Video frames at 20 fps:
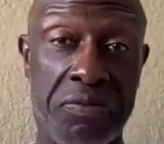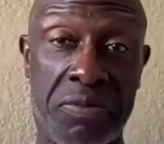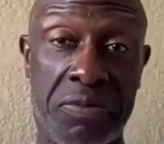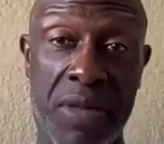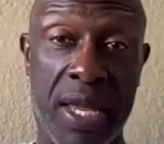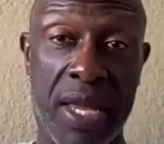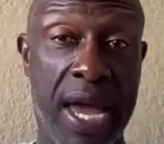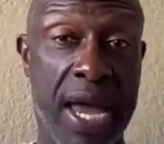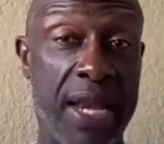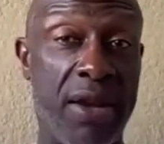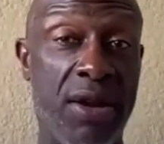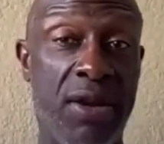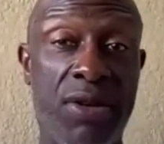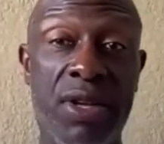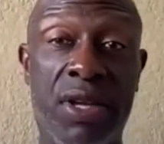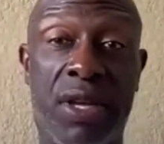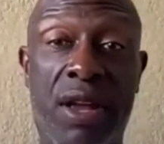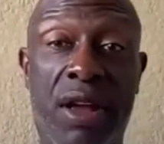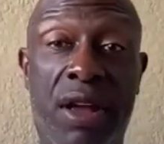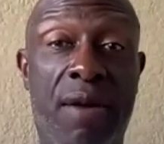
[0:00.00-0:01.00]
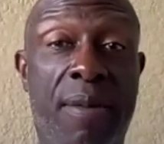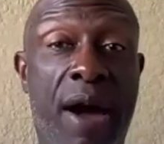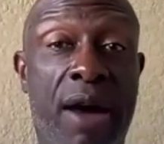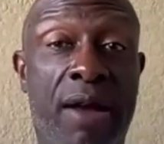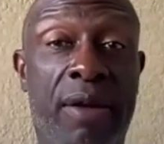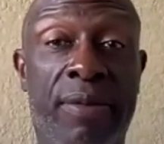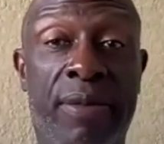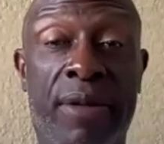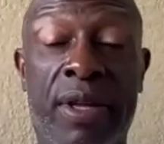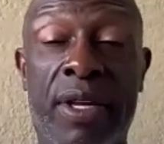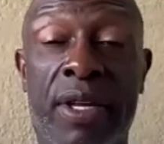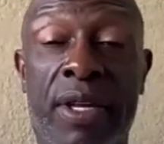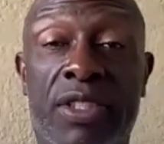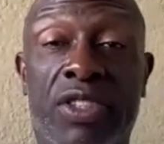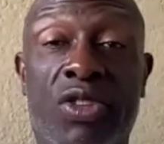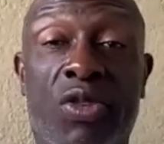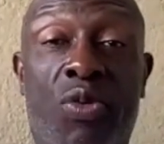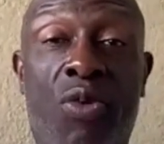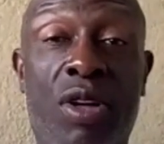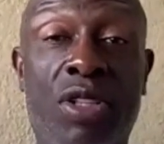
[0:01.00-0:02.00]
They got to know you care about them.
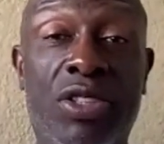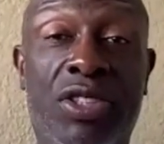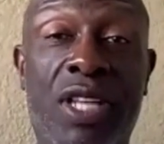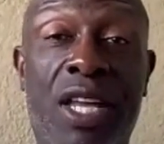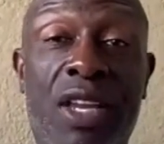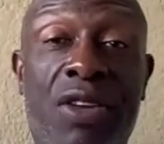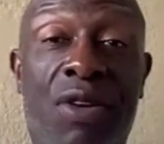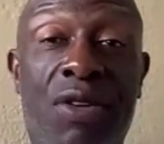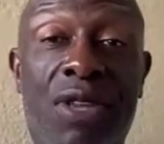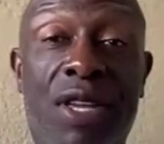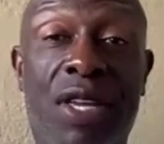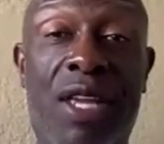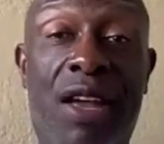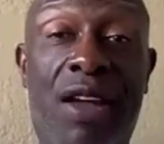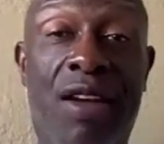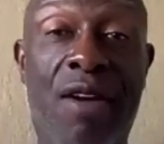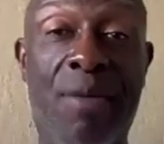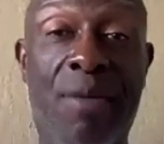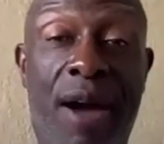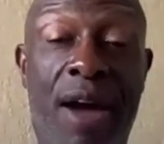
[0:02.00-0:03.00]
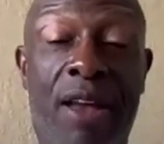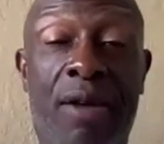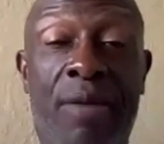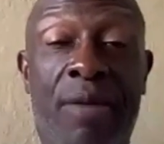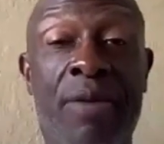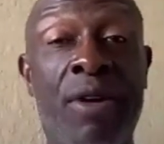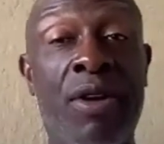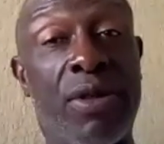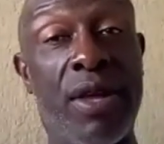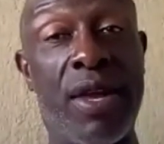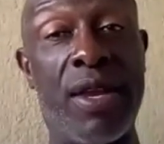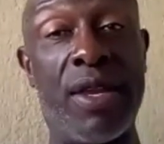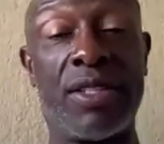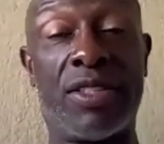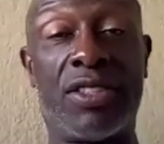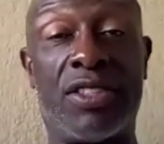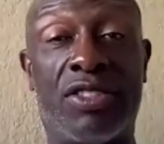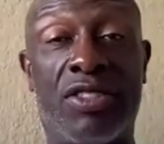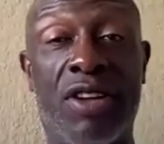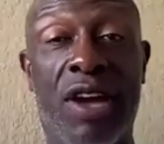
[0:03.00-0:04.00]
So once they know you care about them, then
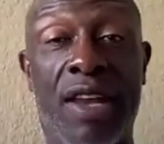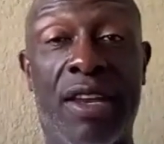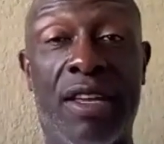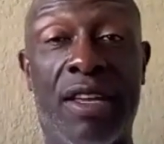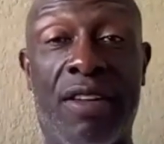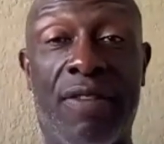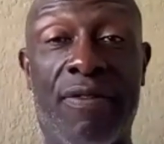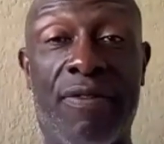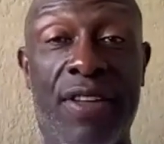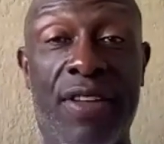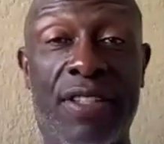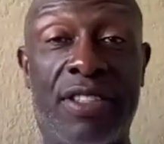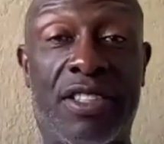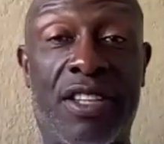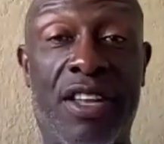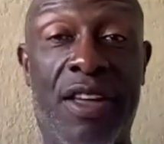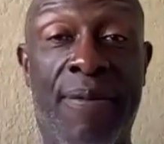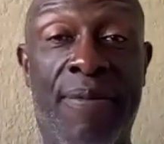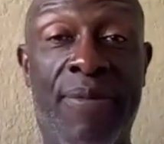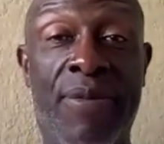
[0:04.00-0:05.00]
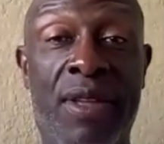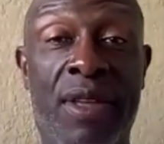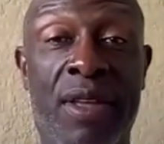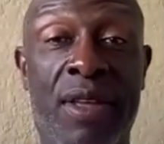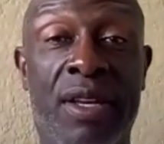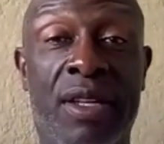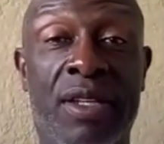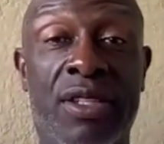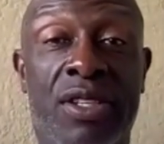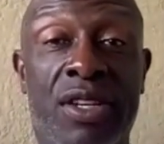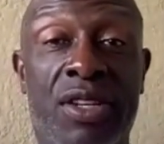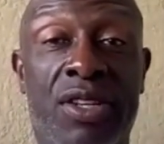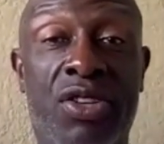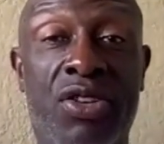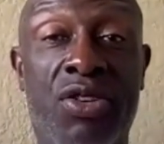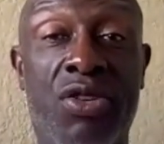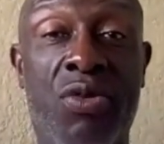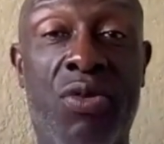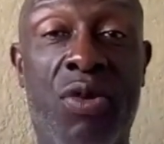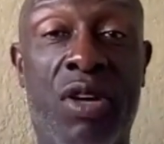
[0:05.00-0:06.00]
it's trying to convince them to
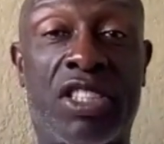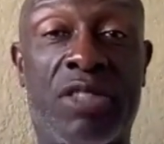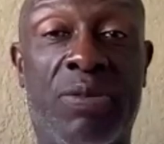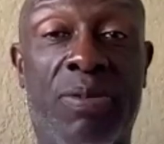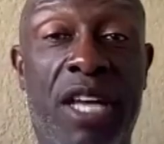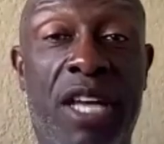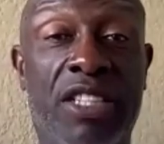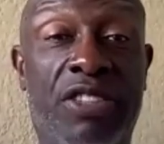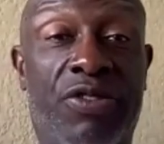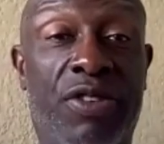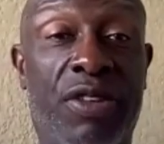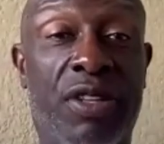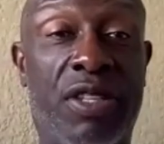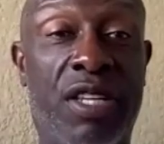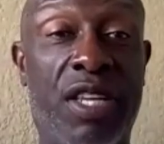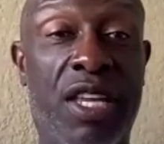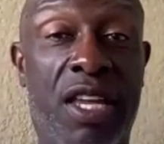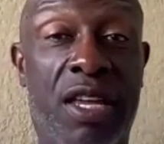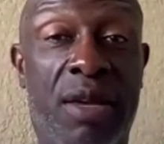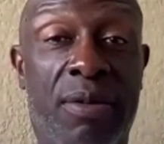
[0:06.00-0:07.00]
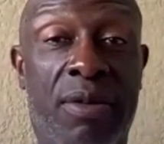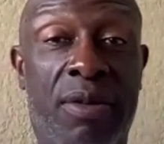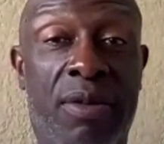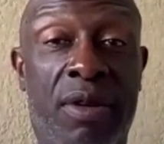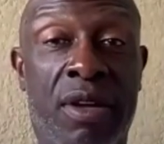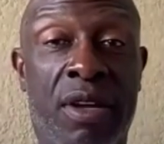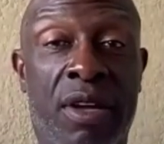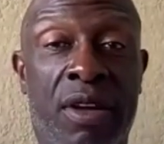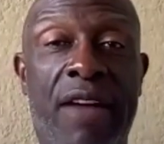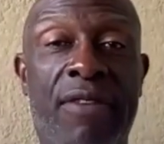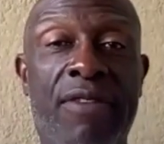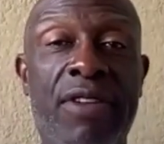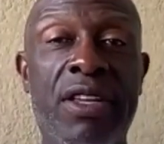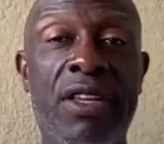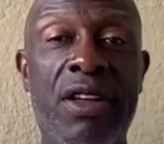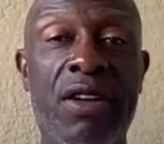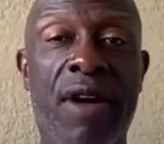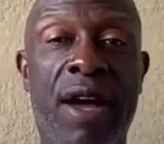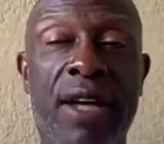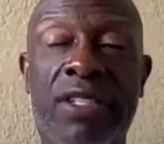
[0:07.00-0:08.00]
do what's best for the team. Every
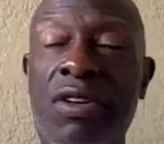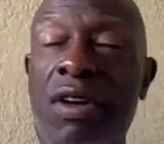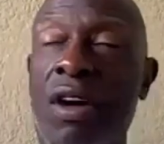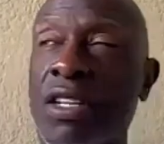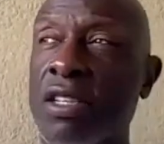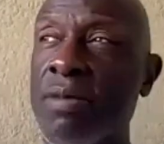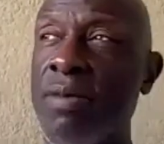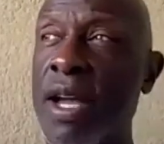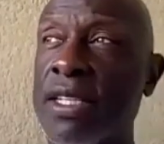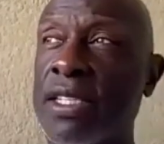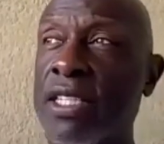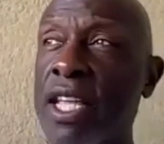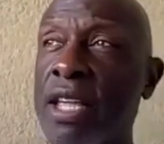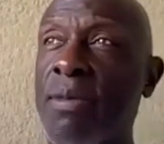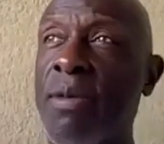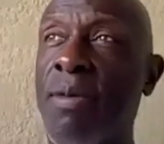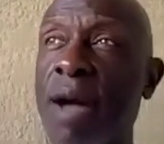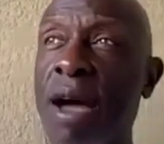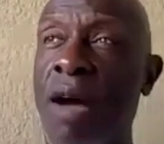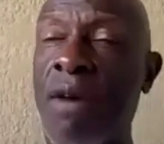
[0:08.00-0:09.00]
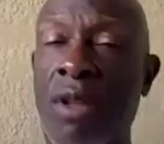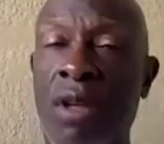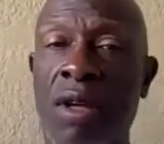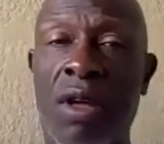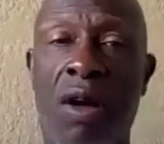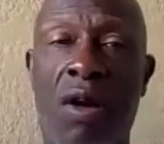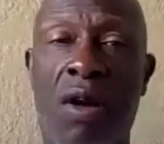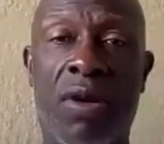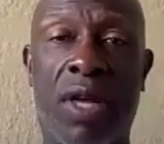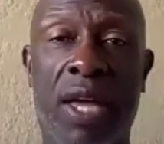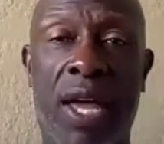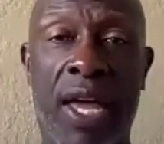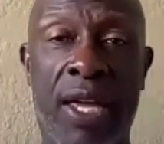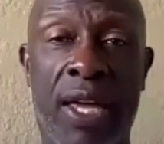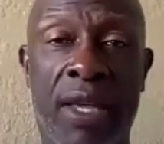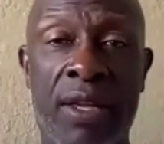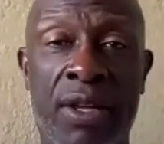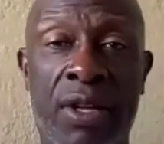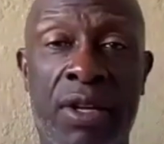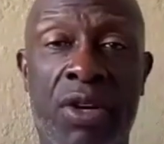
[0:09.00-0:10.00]
year I talk to my team about, okay,
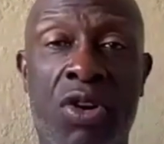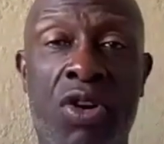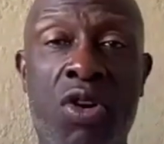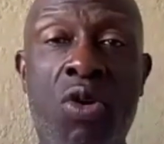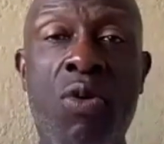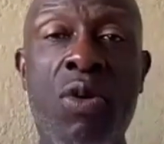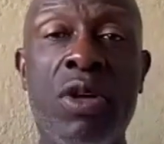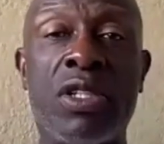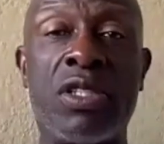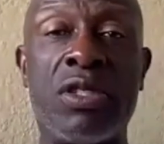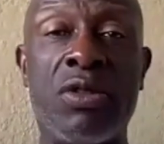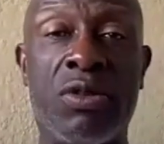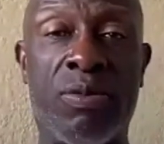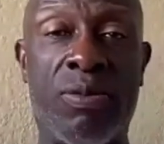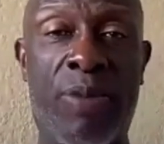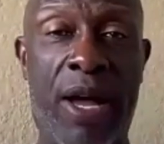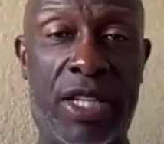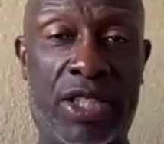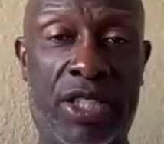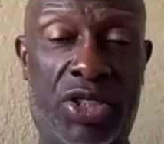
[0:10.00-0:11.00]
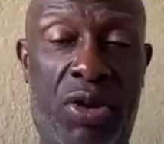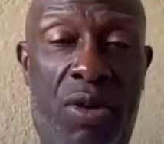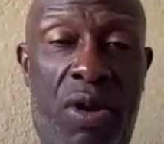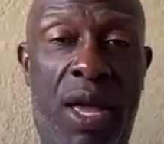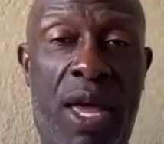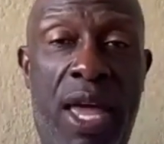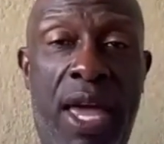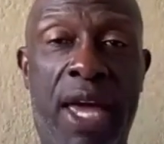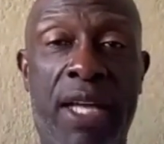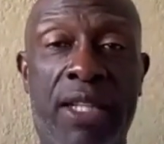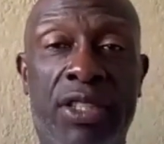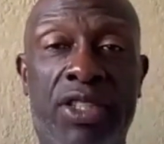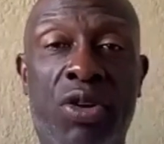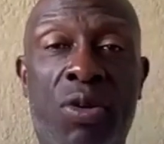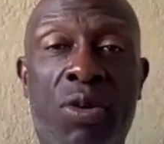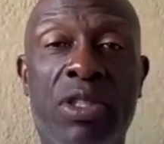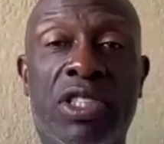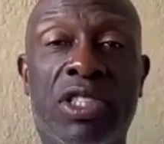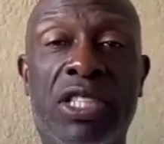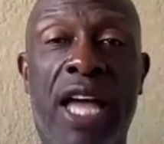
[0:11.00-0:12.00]
who would, by show of hands, who
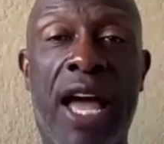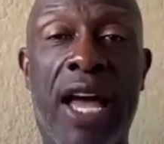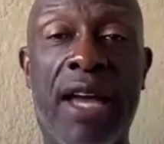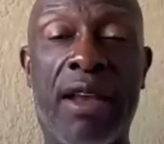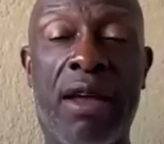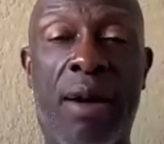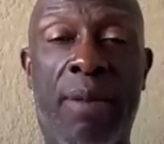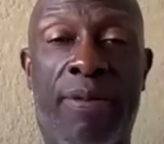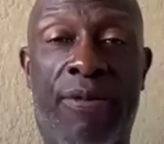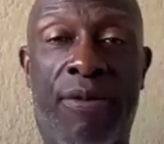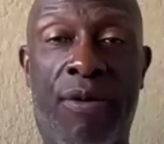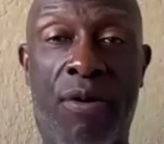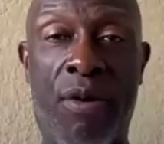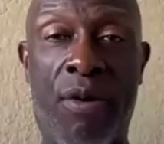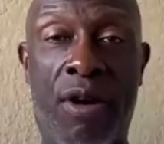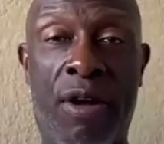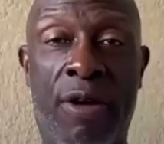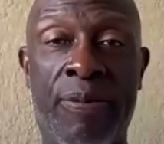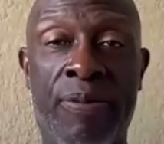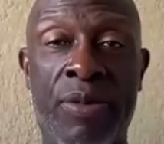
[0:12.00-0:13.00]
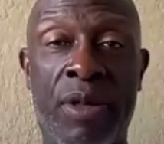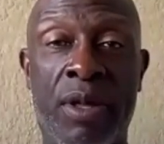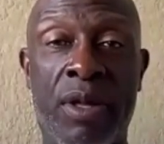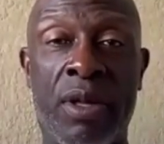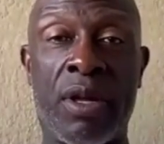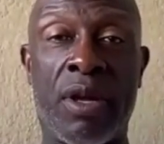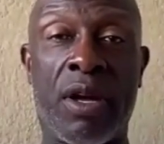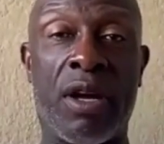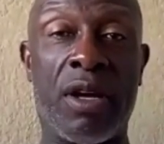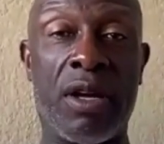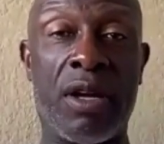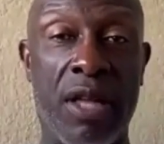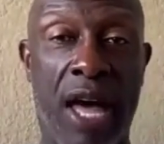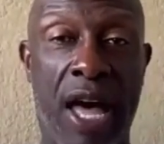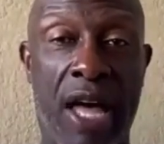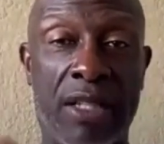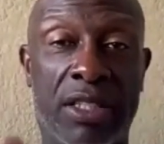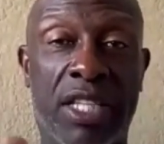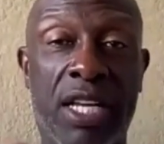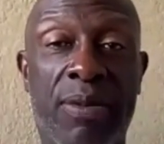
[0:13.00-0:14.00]
would sign up for
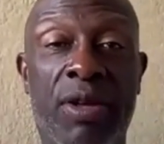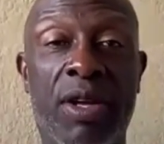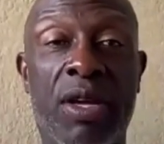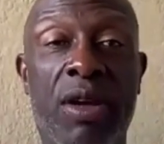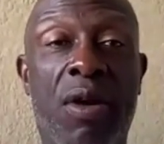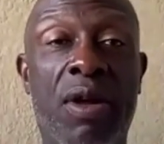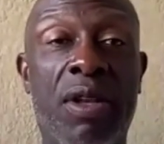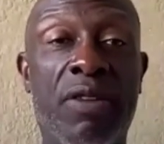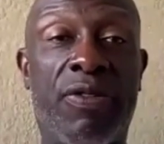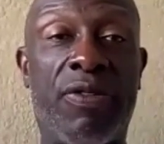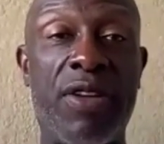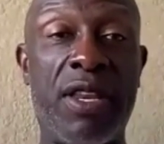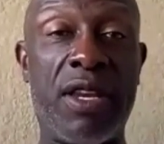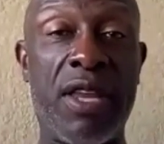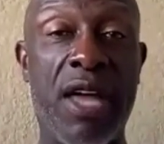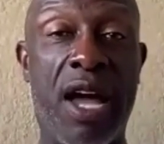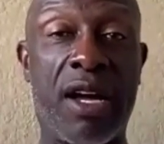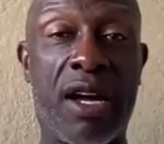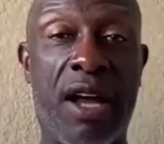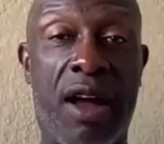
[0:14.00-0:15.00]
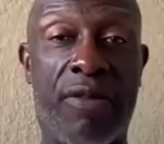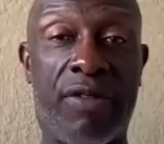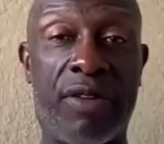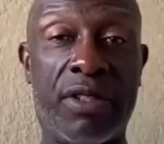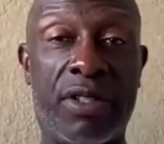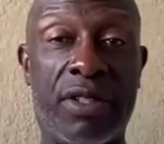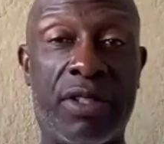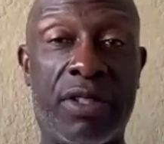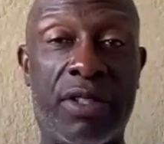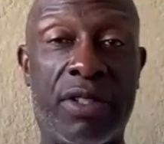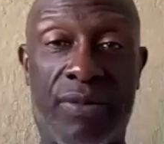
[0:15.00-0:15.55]
our team to go undefeated non-conference,